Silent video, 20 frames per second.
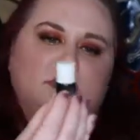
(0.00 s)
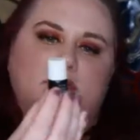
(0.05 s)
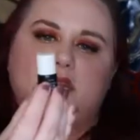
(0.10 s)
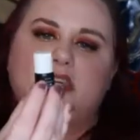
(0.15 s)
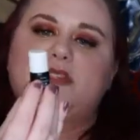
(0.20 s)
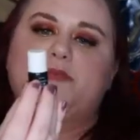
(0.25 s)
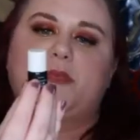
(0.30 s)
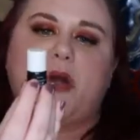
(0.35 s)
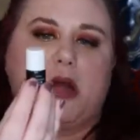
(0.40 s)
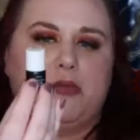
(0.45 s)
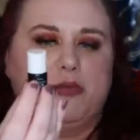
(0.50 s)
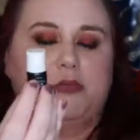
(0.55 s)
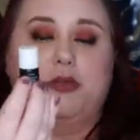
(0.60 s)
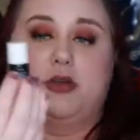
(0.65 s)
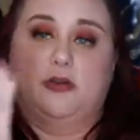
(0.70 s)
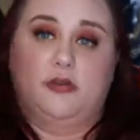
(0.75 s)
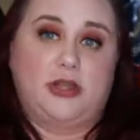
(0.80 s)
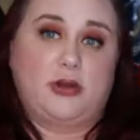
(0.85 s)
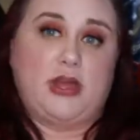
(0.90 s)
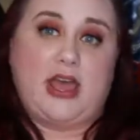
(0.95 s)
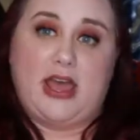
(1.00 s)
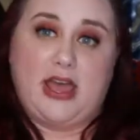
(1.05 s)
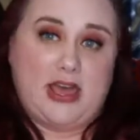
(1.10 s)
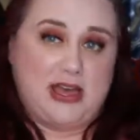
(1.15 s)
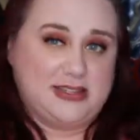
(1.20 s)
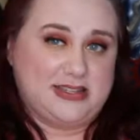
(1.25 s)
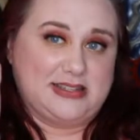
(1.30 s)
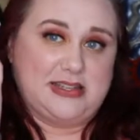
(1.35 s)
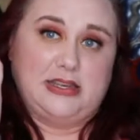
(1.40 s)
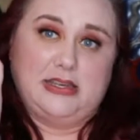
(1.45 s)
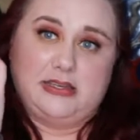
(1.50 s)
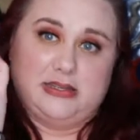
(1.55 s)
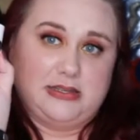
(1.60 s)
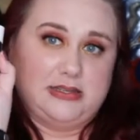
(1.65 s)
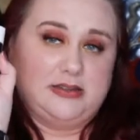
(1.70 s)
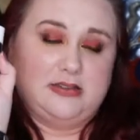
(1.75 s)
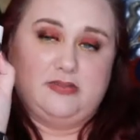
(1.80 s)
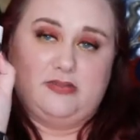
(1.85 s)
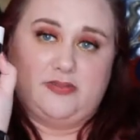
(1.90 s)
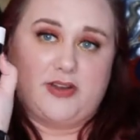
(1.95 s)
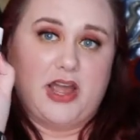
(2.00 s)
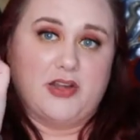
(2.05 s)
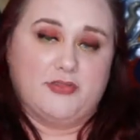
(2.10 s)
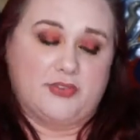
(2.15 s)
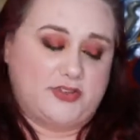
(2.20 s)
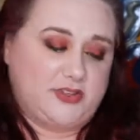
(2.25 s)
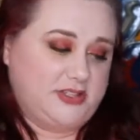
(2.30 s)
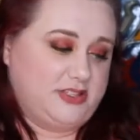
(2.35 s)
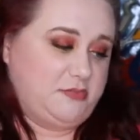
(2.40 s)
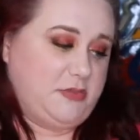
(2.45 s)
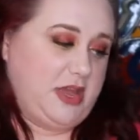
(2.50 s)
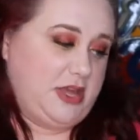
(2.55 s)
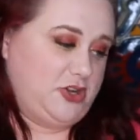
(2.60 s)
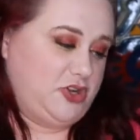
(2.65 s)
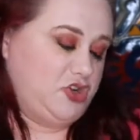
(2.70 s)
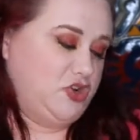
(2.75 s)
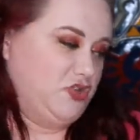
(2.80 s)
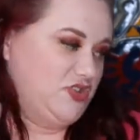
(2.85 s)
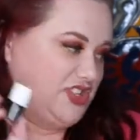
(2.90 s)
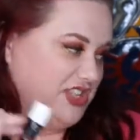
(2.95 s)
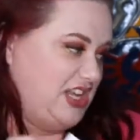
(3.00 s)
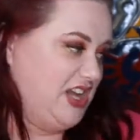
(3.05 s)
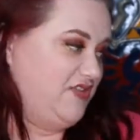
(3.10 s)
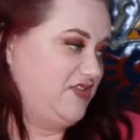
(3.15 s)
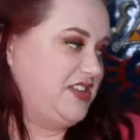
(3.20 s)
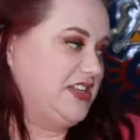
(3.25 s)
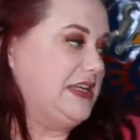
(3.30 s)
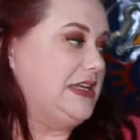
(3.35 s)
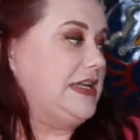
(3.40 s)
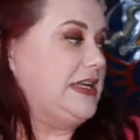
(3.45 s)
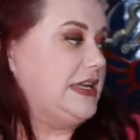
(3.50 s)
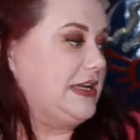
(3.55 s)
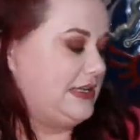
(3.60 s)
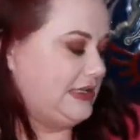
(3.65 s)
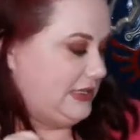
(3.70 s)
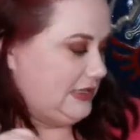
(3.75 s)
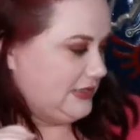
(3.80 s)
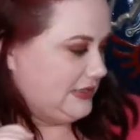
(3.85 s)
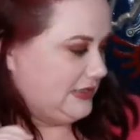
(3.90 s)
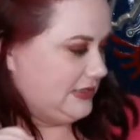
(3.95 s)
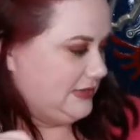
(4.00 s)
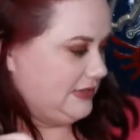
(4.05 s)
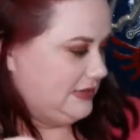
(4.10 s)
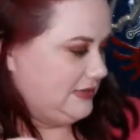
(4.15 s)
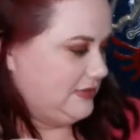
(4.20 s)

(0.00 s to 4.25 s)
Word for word: This probably only has like five or six manicures left in it